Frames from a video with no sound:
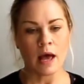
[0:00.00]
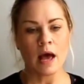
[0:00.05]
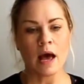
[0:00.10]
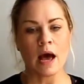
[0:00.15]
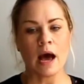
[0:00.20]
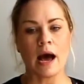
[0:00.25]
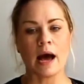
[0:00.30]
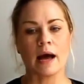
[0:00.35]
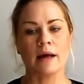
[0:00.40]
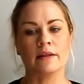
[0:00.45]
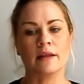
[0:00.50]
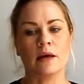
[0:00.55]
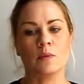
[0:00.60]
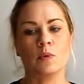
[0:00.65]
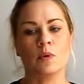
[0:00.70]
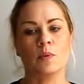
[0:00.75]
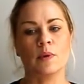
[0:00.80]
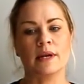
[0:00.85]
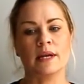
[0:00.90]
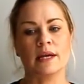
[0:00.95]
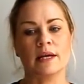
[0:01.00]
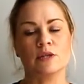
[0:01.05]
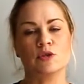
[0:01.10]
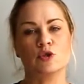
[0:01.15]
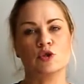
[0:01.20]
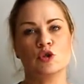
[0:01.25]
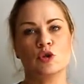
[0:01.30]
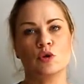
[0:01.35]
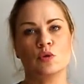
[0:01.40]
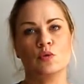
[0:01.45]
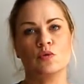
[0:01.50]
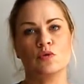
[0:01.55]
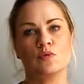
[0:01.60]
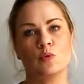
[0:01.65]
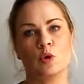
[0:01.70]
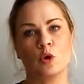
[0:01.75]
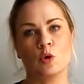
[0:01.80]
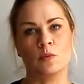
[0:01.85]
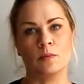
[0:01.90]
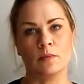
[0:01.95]
and then we went into the
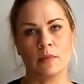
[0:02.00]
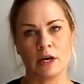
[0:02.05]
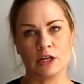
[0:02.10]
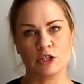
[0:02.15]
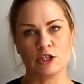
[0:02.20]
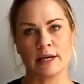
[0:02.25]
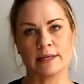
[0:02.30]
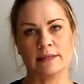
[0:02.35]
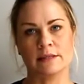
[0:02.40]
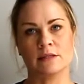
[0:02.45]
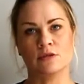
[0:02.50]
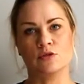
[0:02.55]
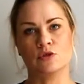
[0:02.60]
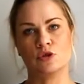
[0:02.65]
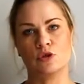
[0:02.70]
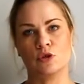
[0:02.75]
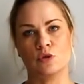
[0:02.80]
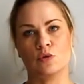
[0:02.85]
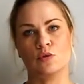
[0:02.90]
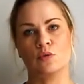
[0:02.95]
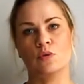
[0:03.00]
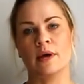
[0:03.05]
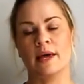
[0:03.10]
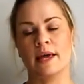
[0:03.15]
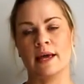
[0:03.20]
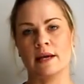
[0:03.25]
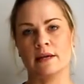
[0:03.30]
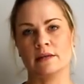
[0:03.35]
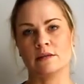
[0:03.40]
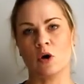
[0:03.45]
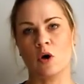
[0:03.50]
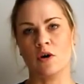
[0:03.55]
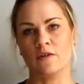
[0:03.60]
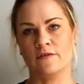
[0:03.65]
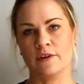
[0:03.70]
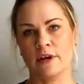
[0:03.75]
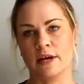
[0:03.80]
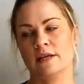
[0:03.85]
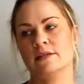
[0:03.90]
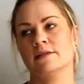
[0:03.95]
room adjacent to his
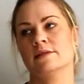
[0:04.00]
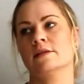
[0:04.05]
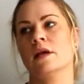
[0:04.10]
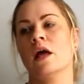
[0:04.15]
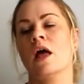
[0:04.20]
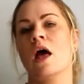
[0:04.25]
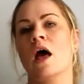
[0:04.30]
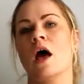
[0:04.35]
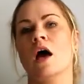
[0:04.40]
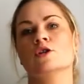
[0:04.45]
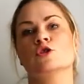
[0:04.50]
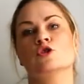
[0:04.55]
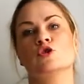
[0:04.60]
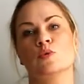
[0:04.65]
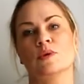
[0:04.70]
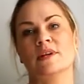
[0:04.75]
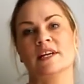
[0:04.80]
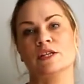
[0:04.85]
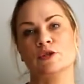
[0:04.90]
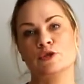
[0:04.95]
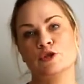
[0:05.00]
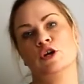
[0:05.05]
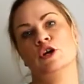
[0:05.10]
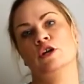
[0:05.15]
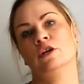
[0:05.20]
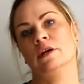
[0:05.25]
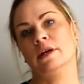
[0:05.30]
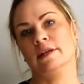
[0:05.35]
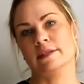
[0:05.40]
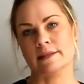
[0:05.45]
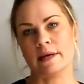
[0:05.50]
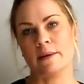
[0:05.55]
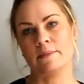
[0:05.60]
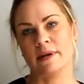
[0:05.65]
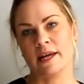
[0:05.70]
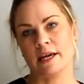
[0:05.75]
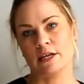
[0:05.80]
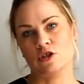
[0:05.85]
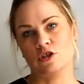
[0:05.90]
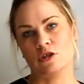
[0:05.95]
office to do an internal
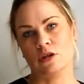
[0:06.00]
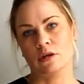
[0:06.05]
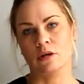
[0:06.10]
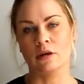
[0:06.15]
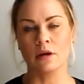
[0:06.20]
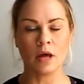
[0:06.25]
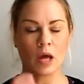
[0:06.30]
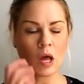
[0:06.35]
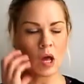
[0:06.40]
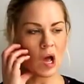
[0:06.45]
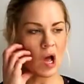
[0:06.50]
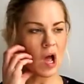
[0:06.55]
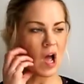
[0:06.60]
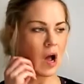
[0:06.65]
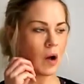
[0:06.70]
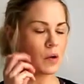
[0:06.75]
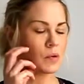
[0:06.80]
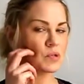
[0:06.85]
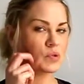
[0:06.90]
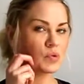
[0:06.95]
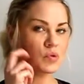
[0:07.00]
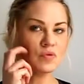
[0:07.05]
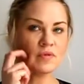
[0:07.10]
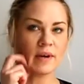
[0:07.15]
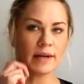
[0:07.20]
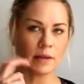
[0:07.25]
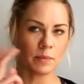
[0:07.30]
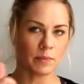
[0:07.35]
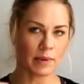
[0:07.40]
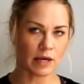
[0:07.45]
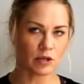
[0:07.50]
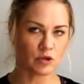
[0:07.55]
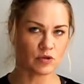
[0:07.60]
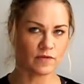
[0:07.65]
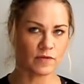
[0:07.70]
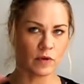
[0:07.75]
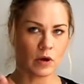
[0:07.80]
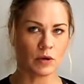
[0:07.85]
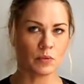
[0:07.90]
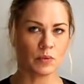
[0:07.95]
examination. I was already
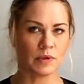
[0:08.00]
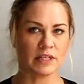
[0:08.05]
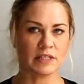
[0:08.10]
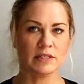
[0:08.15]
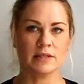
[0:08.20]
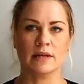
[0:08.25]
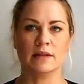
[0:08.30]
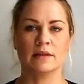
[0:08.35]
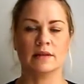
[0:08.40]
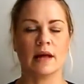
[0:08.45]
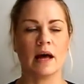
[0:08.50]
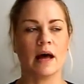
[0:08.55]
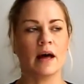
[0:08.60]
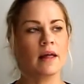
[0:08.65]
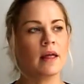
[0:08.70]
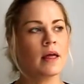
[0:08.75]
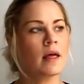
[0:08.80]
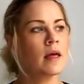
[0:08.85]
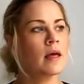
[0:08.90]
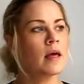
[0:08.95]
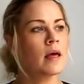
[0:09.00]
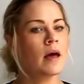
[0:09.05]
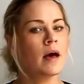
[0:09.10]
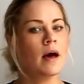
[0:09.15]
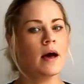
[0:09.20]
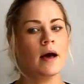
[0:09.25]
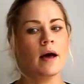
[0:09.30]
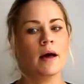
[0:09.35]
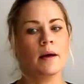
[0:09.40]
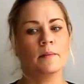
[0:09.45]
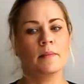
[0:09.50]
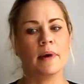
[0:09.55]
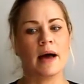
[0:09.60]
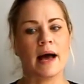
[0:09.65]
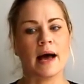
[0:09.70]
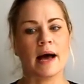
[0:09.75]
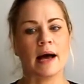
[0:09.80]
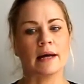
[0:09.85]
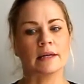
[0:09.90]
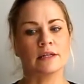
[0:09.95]
petrified when he said that,
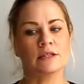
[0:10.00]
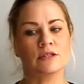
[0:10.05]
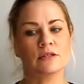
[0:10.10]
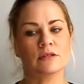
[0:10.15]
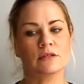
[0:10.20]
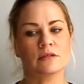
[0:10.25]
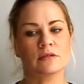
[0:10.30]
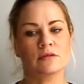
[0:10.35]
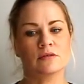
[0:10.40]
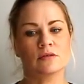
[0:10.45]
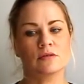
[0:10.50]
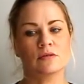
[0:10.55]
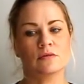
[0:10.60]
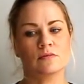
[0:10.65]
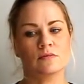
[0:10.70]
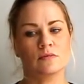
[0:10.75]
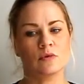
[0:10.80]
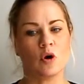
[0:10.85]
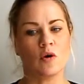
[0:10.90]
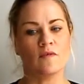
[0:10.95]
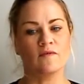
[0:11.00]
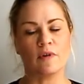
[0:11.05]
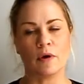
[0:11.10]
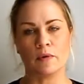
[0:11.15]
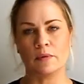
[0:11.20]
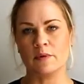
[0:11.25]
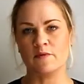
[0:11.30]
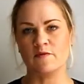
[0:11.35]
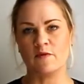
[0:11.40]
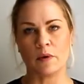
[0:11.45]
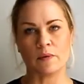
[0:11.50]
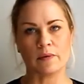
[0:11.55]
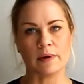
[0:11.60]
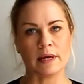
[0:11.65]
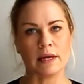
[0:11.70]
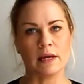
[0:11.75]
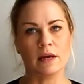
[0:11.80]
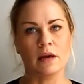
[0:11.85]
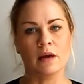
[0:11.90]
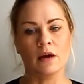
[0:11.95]
and got
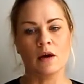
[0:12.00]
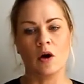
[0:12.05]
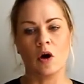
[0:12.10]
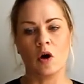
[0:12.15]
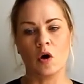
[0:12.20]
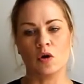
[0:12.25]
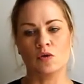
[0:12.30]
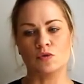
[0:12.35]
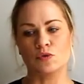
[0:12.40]
very hot and